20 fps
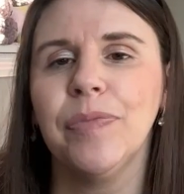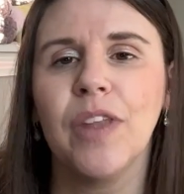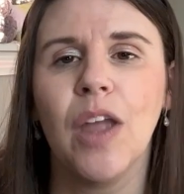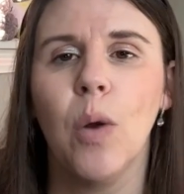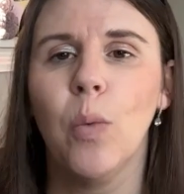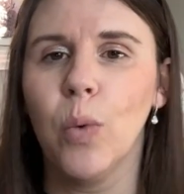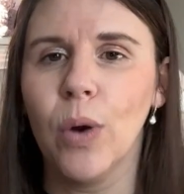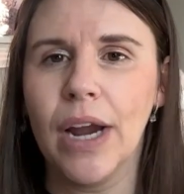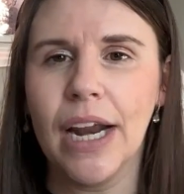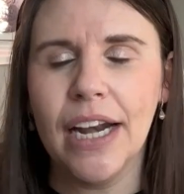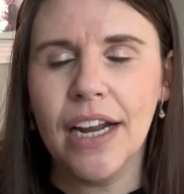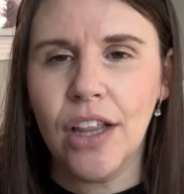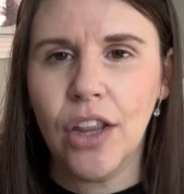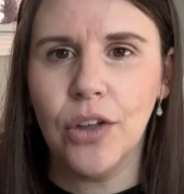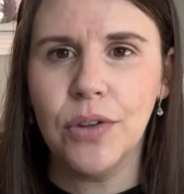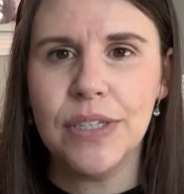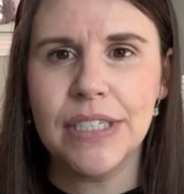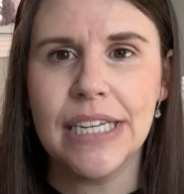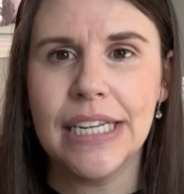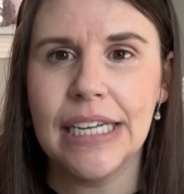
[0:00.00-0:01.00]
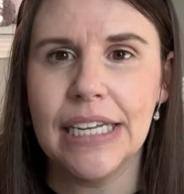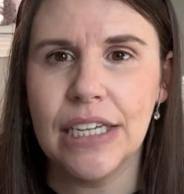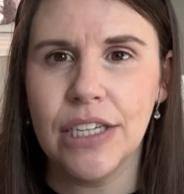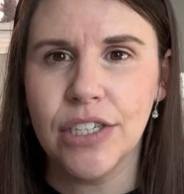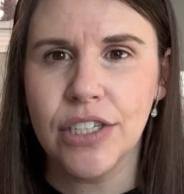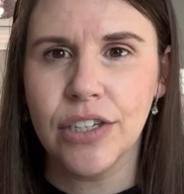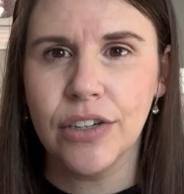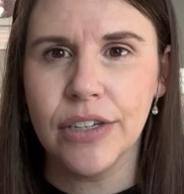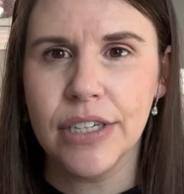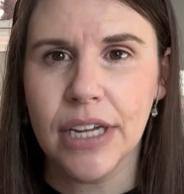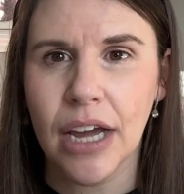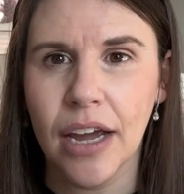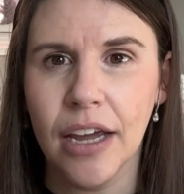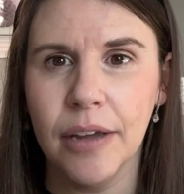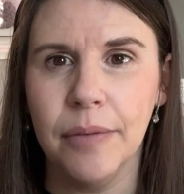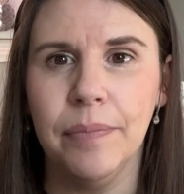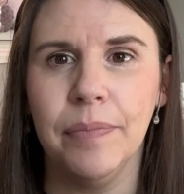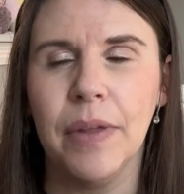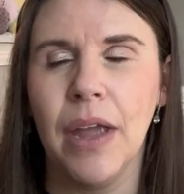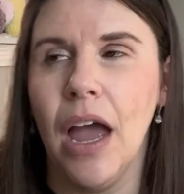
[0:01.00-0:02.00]
We're getting close to Easter
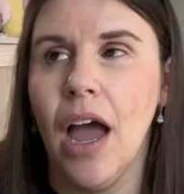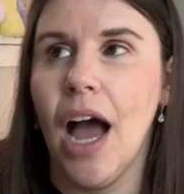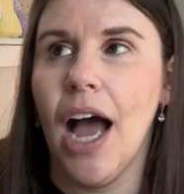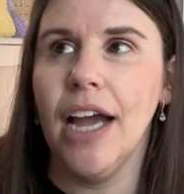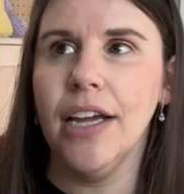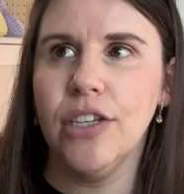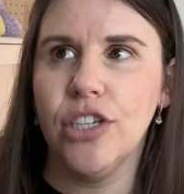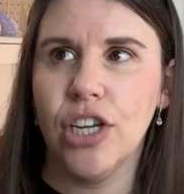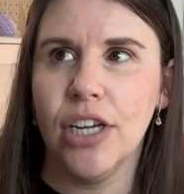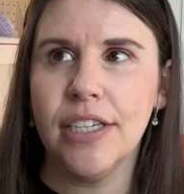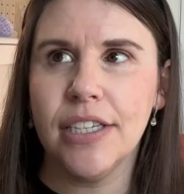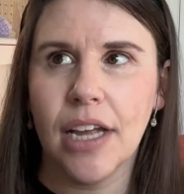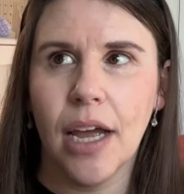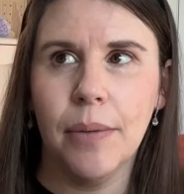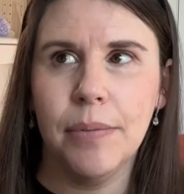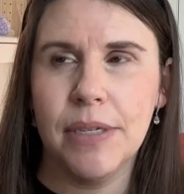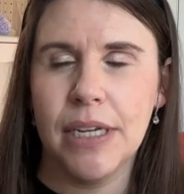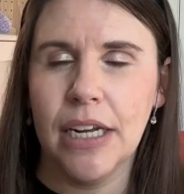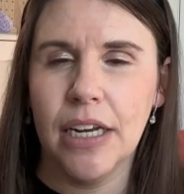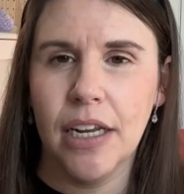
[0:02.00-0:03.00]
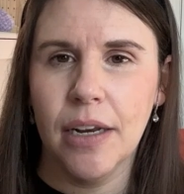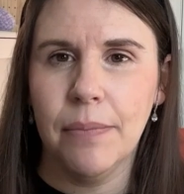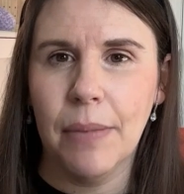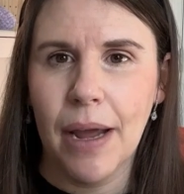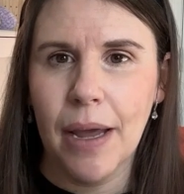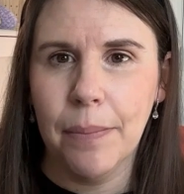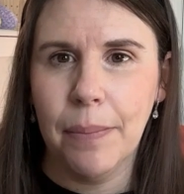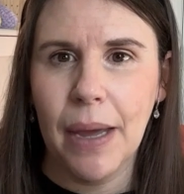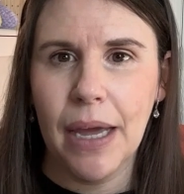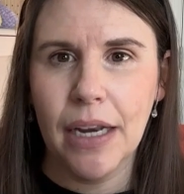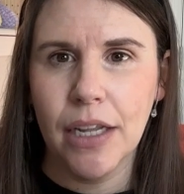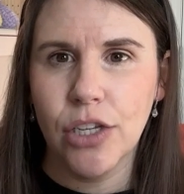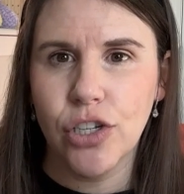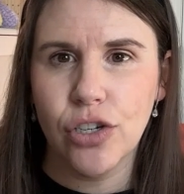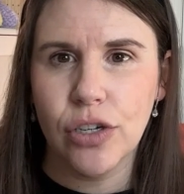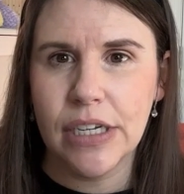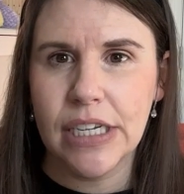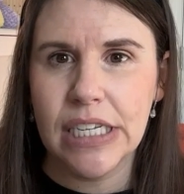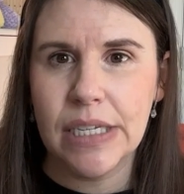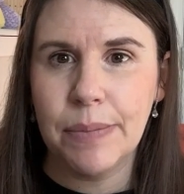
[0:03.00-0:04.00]
time. I just updated my Painted
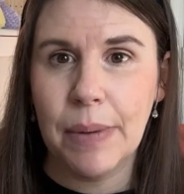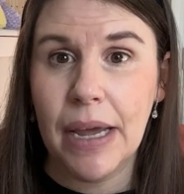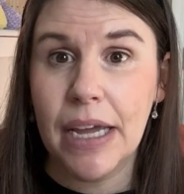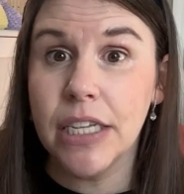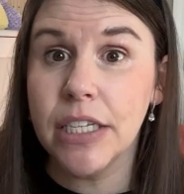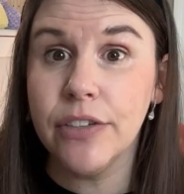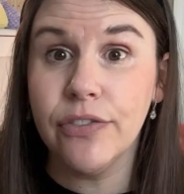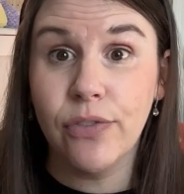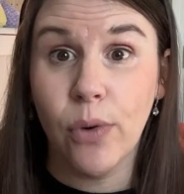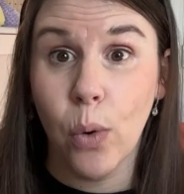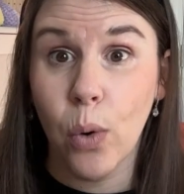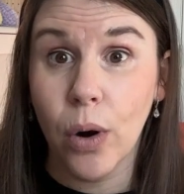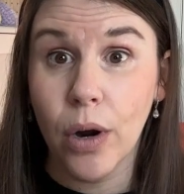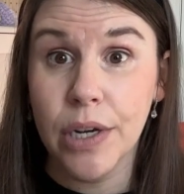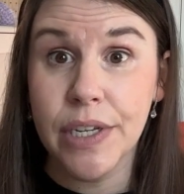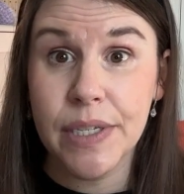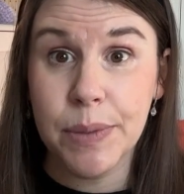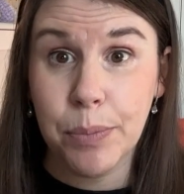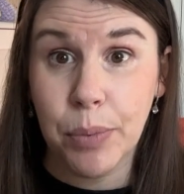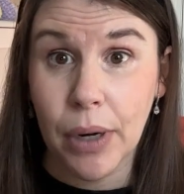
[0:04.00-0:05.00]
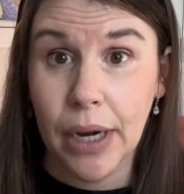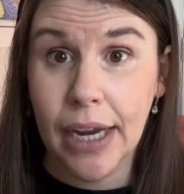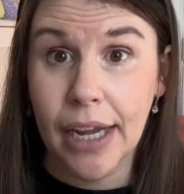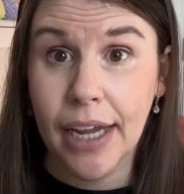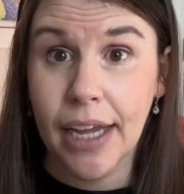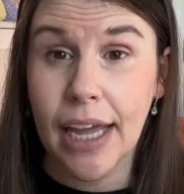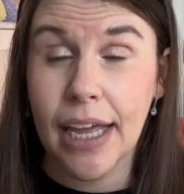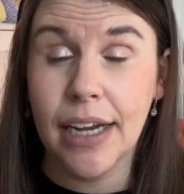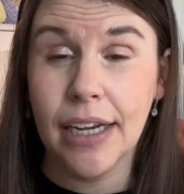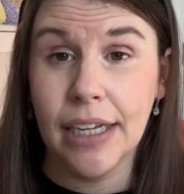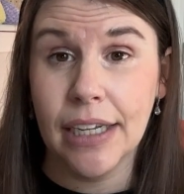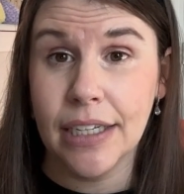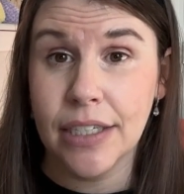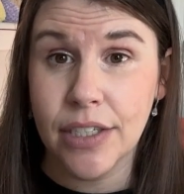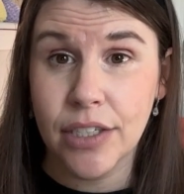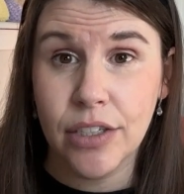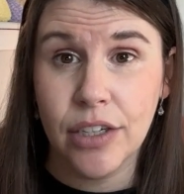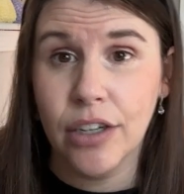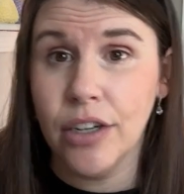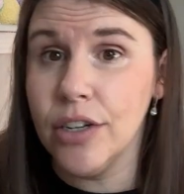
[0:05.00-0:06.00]
Tree space for spring and
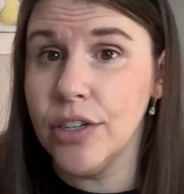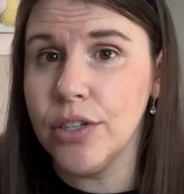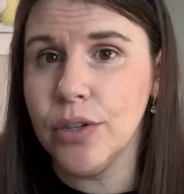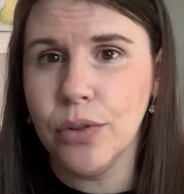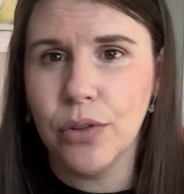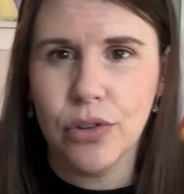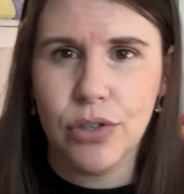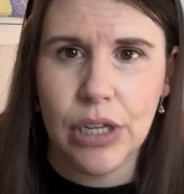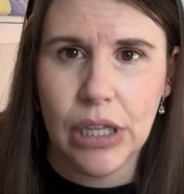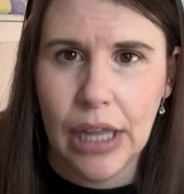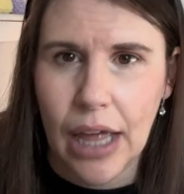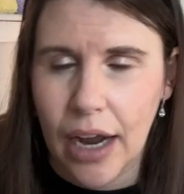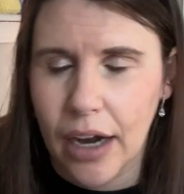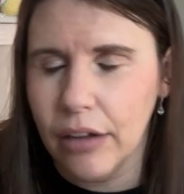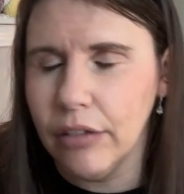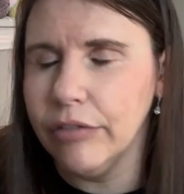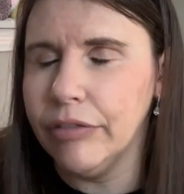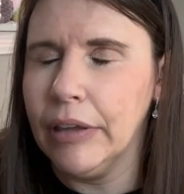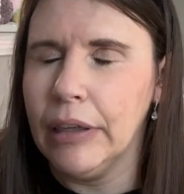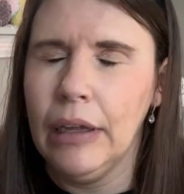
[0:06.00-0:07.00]
Easter. So there's a lot of